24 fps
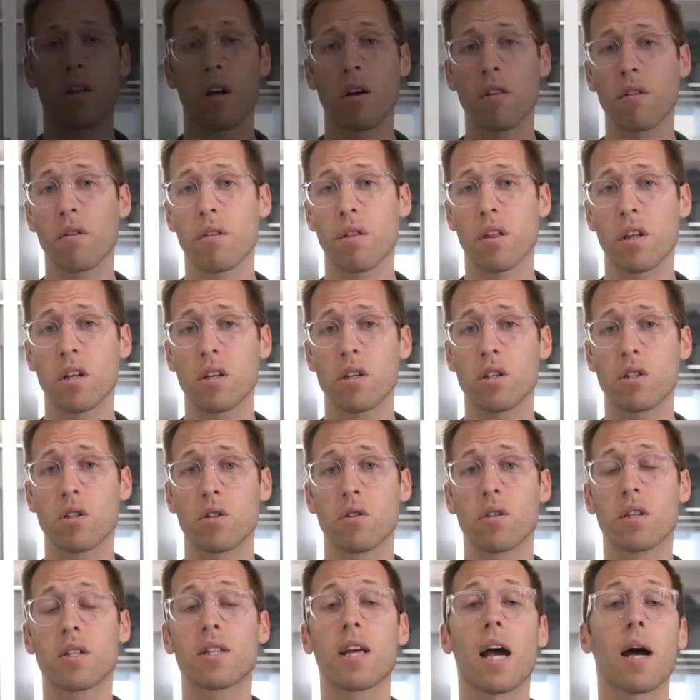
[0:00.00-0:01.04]
other thing to do
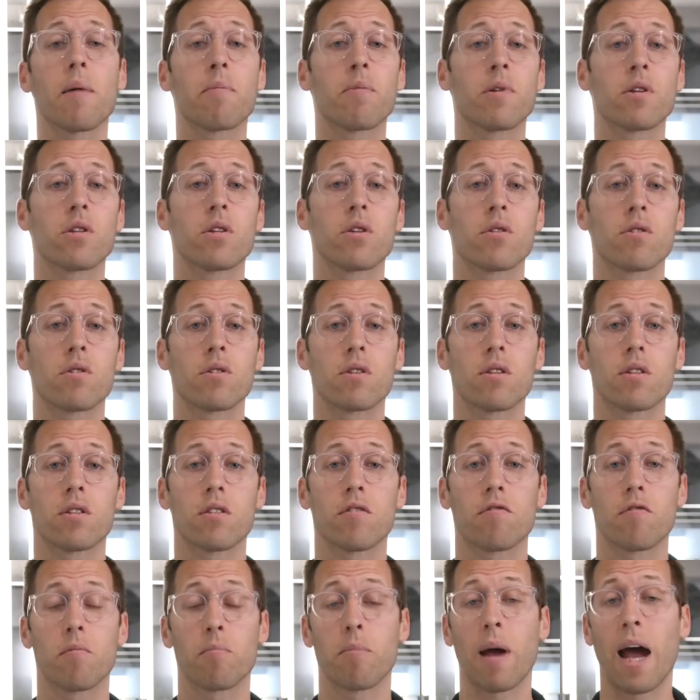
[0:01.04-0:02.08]
to tap into your sense
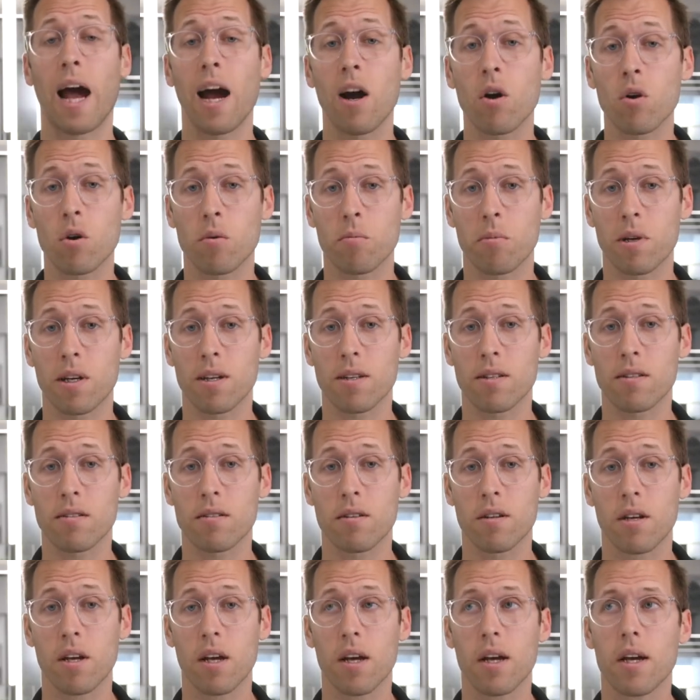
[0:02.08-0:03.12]
of empowerment
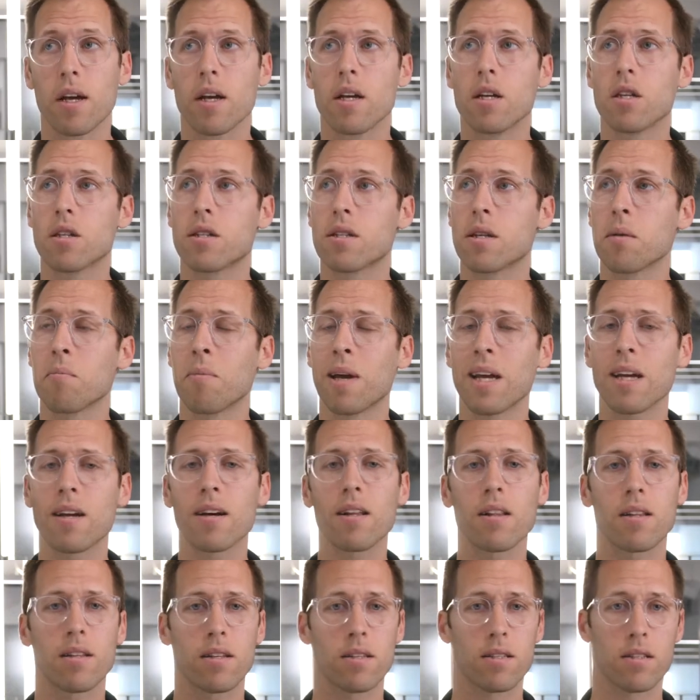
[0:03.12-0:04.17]
is to make a
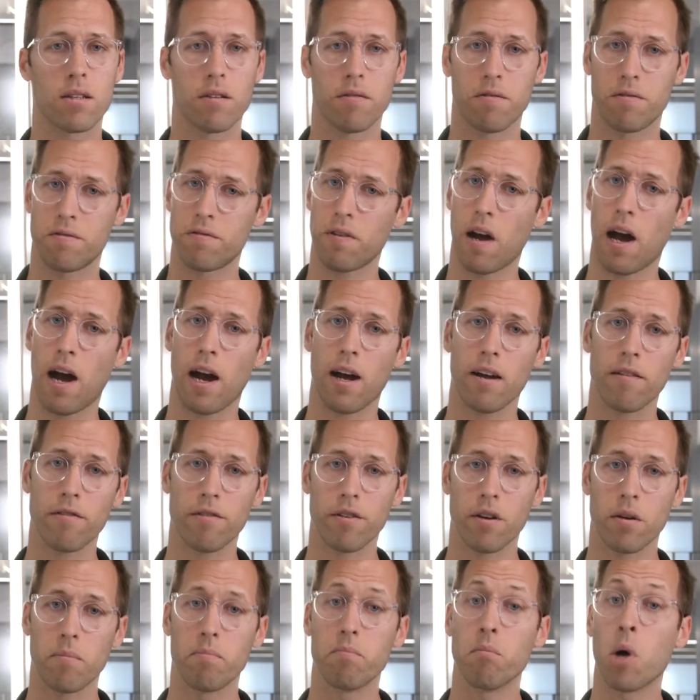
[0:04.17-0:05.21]
list of
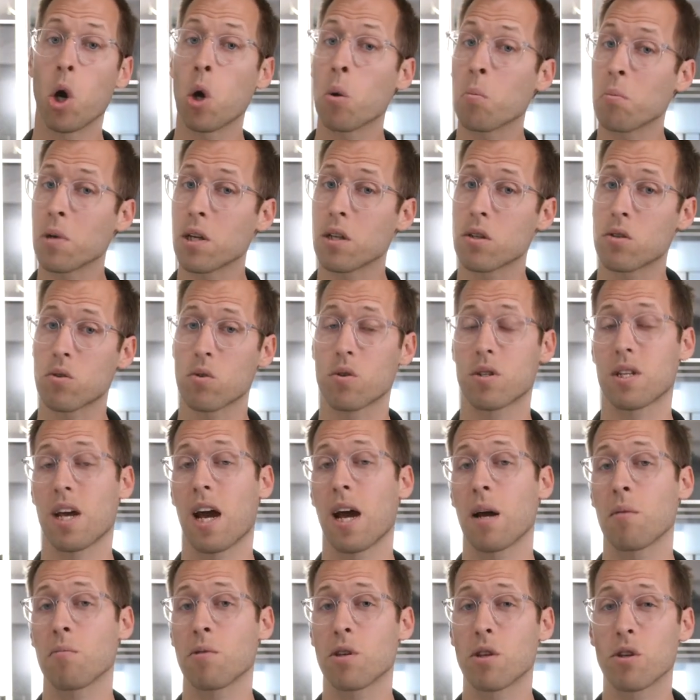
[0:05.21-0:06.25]
5 moments or
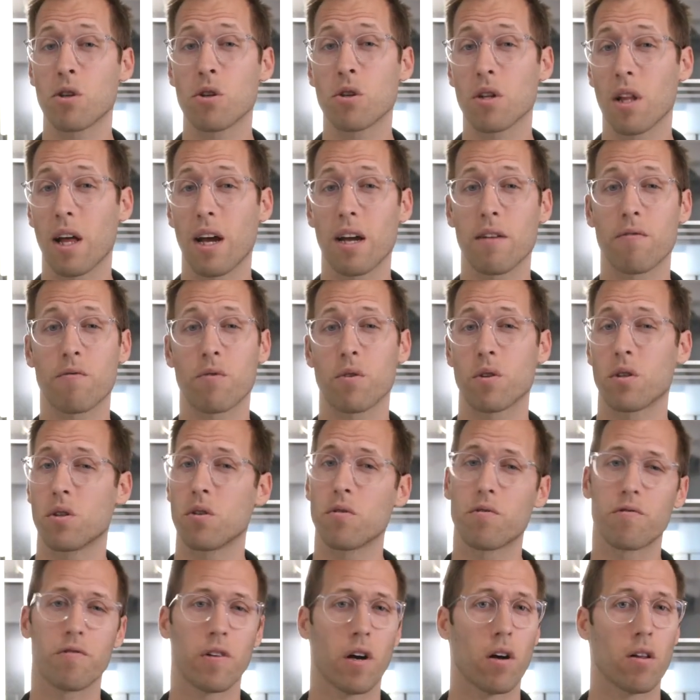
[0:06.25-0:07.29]
times in your life where you
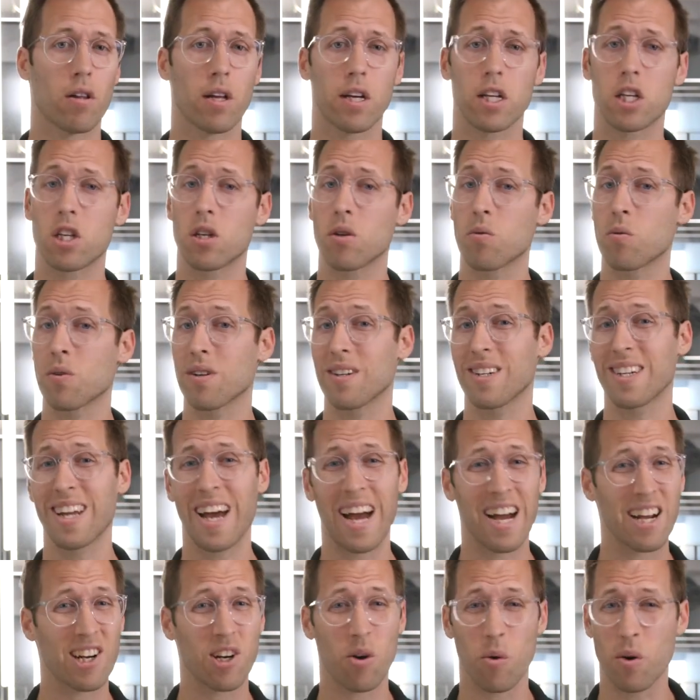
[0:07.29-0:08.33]
felt like you were
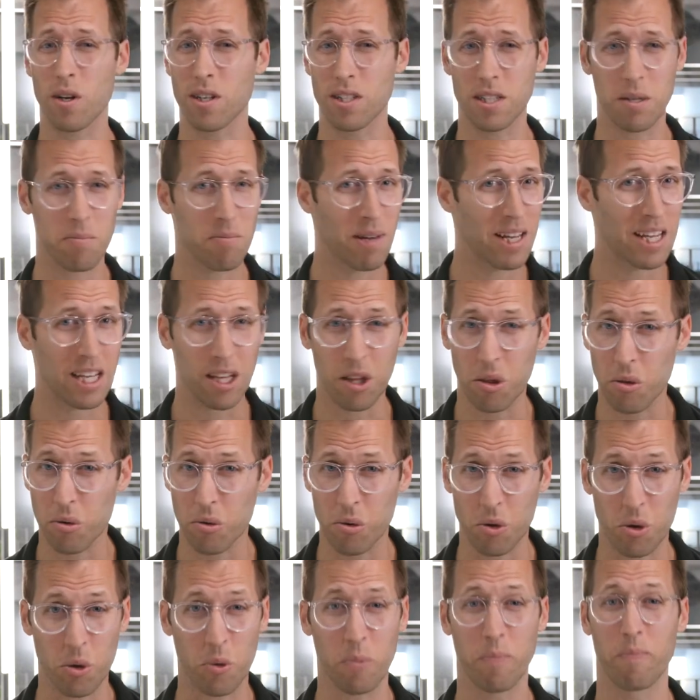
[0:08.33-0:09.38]
not going to make it
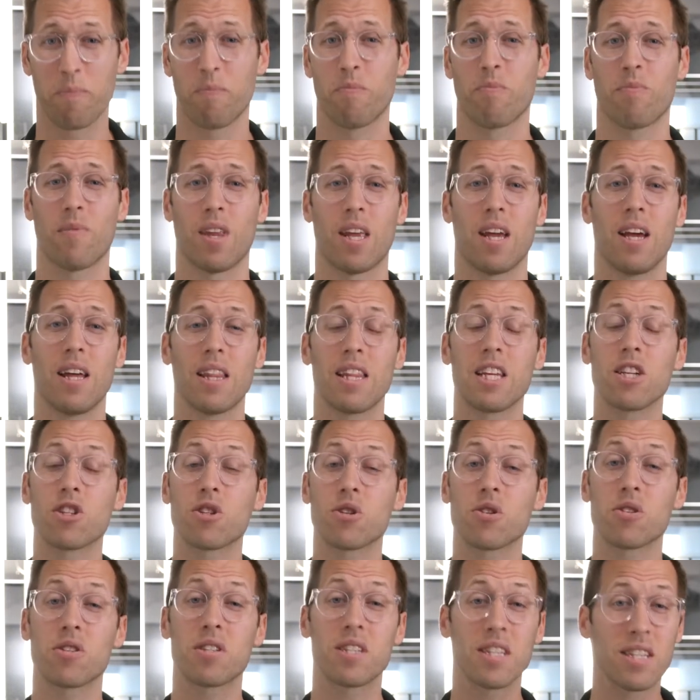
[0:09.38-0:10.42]
through. These
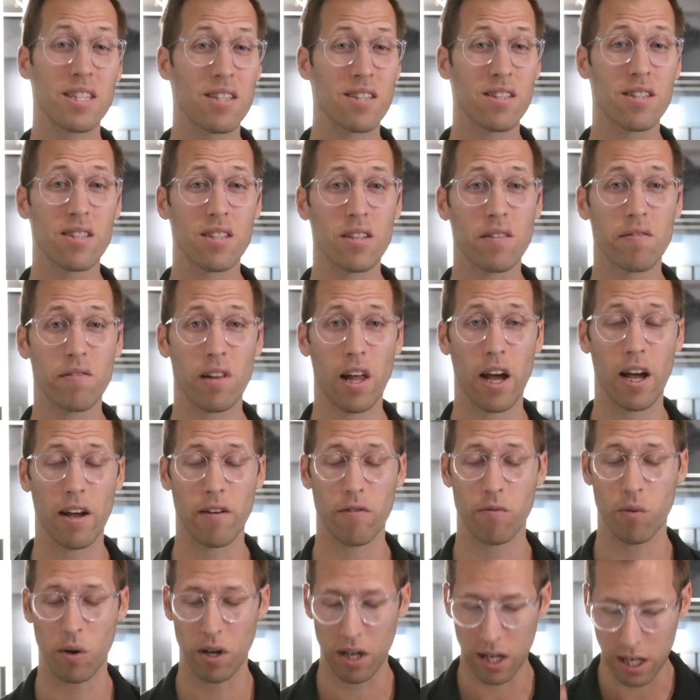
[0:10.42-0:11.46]
are seasons of
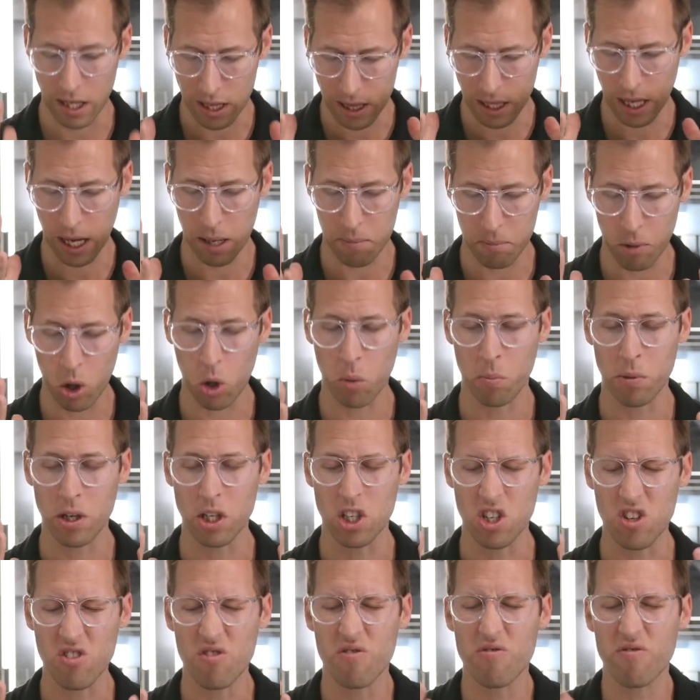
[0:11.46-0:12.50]
life where in that
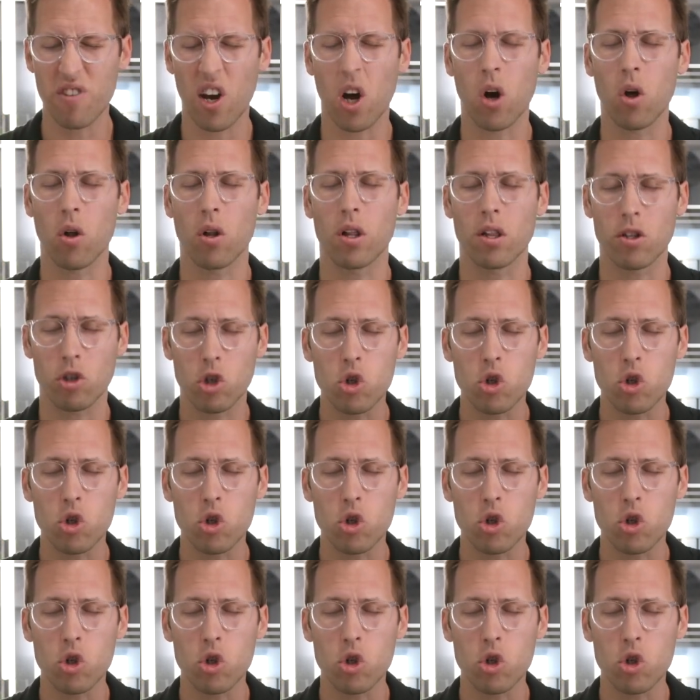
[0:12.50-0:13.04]
moment you felt